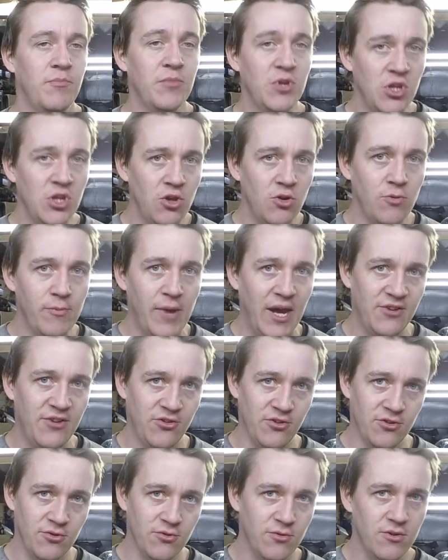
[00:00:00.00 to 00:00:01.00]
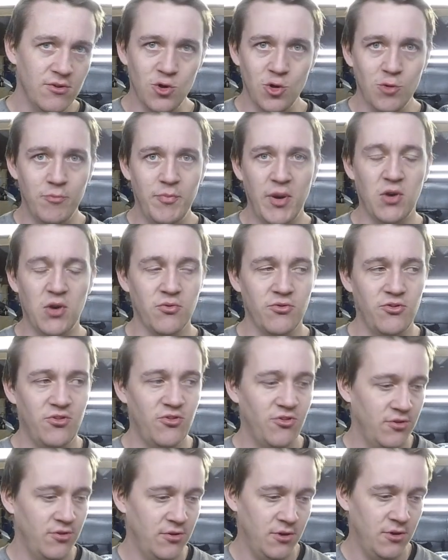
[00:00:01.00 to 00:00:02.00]
new metal or
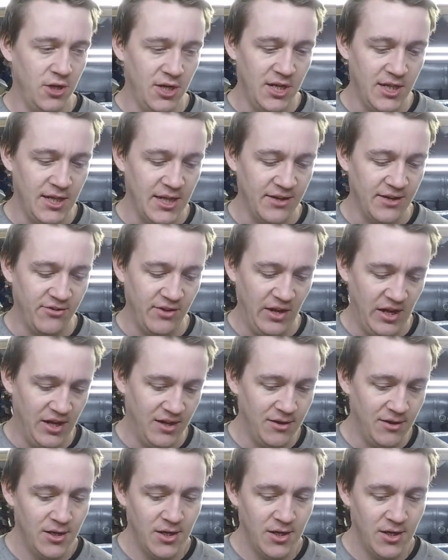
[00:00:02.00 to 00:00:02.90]
bolts, and then that's it.